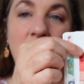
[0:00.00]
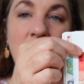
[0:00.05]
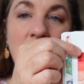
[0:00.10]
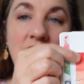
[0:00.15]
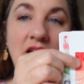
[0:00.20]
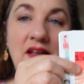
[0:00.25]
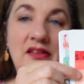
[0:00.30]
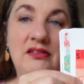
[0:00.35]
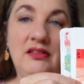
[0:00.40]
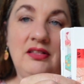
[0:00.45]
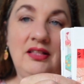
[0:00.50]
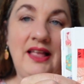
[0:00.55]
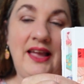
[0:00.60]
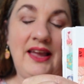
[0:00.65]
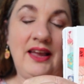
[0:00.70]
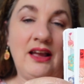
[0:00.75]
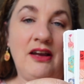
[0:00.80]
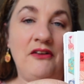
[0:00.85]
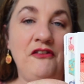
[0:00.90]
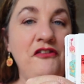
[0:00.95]
there's
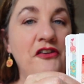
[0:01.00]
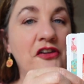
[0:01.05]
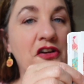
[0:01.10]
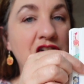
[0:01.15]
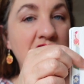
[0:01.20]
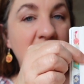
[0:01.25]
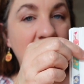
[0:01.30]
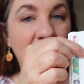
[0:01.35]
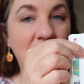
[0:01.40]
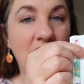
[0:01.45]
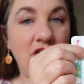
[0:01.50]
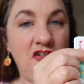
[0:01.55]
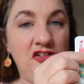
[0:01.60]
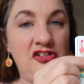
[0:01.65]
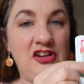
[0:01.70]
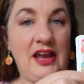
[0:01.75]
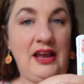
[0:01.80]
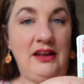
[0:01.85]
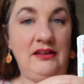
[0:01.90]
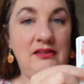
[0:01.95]
like a few different
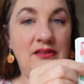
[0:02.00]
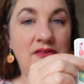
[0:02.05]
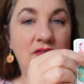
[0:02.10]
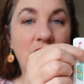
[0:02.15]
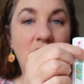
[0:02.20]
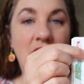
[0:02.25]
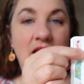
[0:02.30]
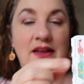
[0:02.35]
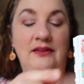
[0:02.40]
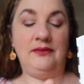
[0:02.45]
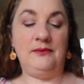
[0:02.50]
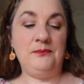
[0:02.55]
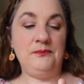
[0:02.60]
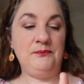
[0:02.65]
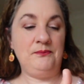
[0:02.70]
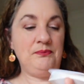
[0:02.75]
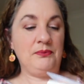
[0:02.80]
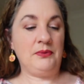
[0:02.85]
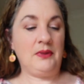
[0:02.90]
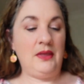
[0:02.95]
shades of red.
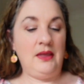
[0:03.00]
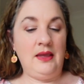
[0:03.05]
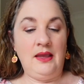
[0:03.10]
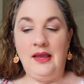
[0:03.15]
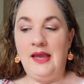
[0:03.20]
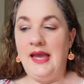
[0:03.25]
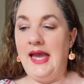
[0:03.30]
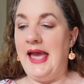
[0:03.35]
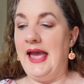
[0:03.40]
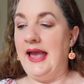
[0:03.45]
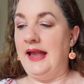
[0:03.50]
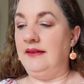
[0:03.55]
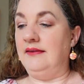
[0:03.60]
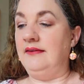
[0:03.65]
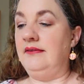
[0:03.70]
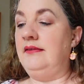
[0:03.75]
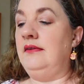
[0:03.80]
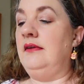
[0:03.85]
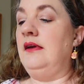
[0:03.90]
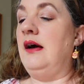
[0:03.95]

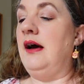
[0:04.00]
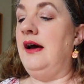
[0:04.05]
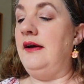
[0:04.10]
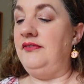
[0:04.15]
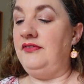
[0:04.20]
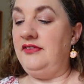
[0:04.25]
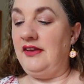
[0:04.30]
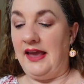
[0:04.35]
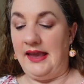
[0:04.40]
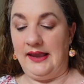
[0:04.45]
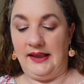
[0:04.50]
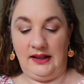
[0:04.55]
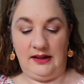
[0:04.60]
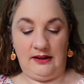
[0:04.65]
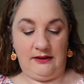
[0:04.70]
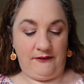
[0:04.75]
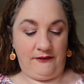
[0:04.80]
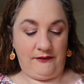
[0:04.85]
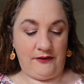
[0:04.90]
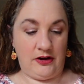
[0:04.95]
and I've taken
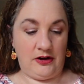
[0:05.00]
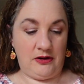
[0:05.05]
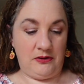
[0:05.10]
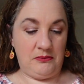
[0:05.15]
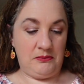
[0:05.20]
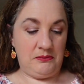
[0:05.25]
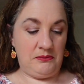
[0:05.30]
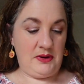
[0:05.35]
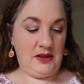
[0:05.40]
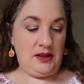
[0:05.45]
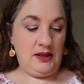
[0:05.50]
it from